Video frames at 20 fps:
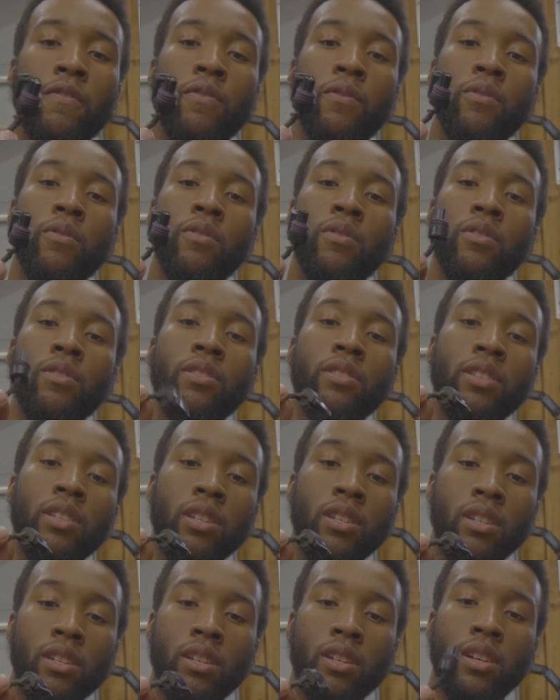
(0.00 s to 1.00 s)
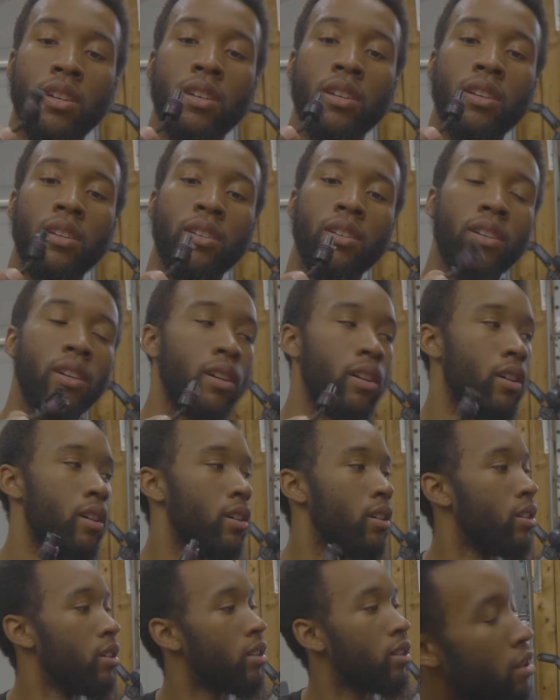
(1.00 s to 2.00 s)
for the
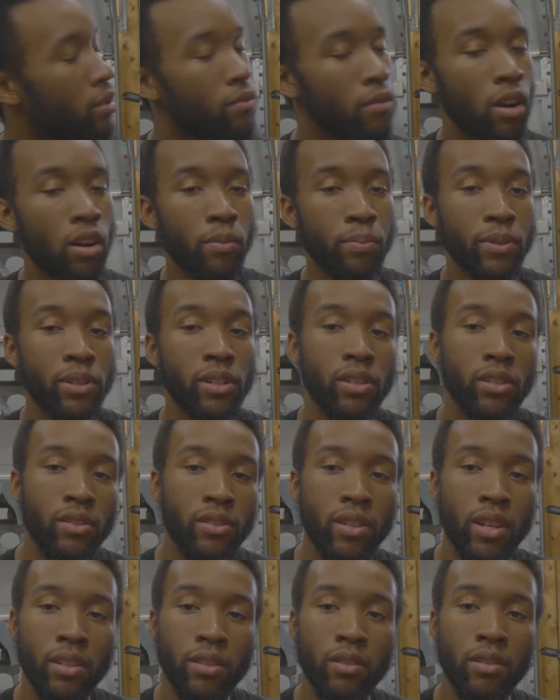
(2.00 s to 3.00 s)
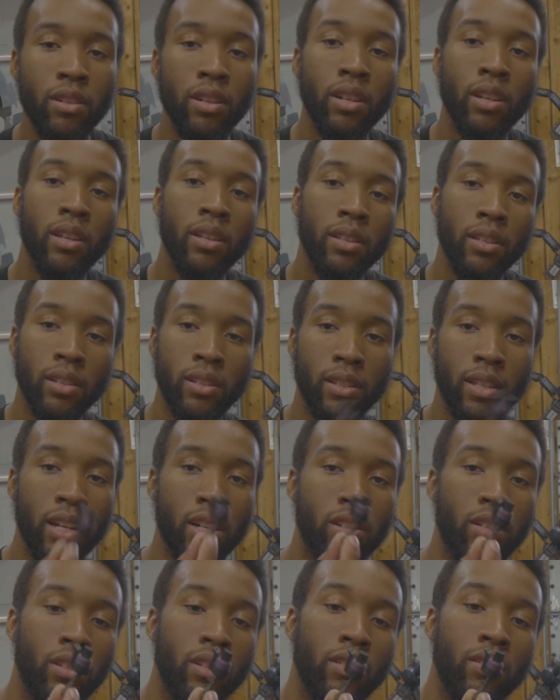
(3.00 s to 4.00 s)
throttle position sensor. This is
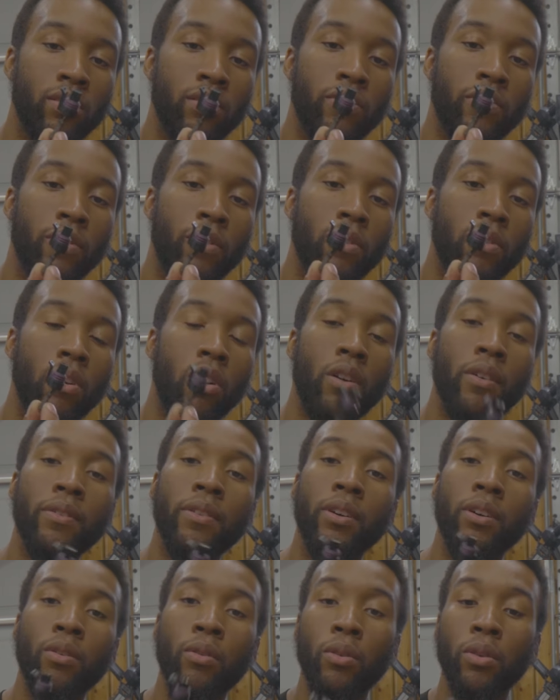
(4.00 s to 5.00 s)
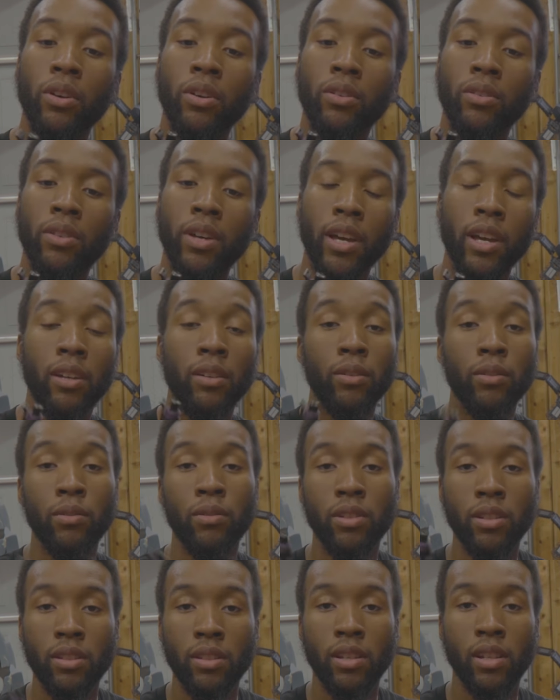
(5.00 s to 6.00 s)
actually used for all the oil and
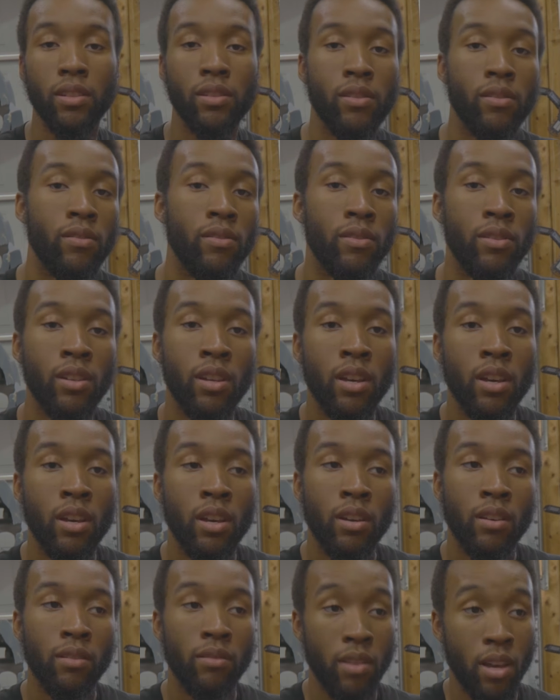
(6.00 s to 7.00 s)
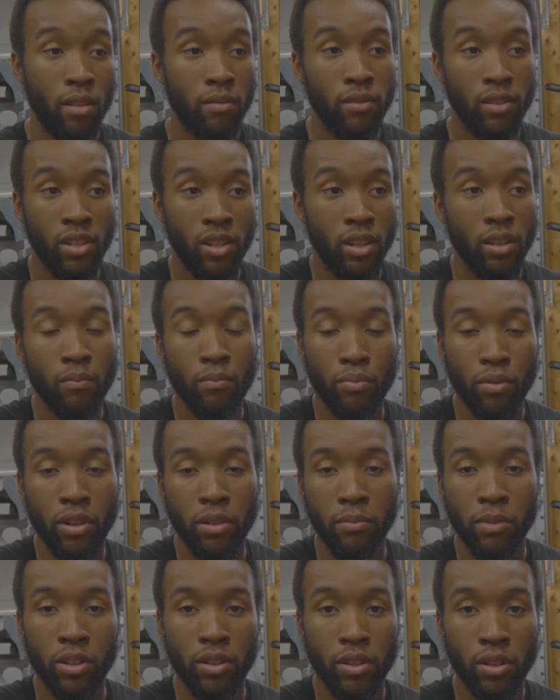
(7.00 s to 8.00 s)
coolant sensors that GM pretty
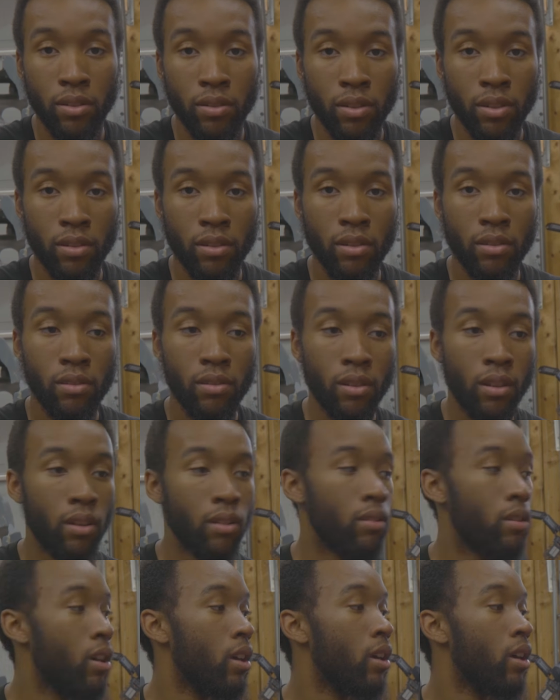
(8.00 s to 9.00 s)
much uses. So